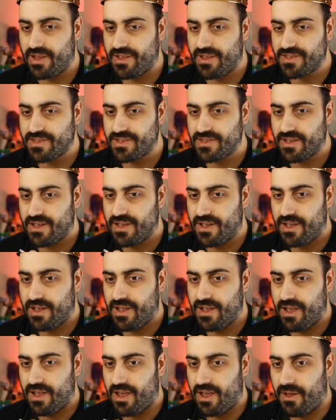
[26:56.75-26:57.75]
is
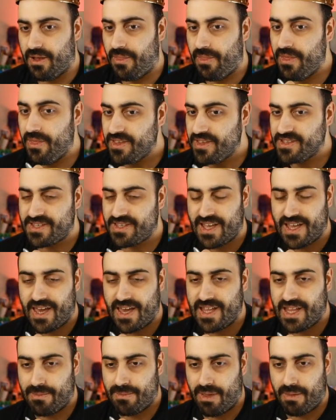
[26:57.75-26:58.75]
this is an
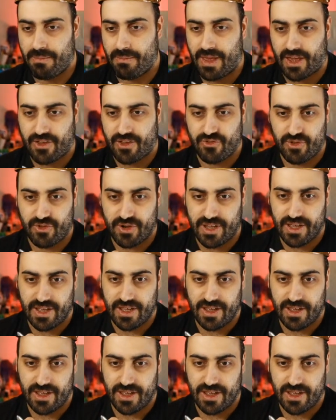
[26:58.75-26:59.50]
NMM actually.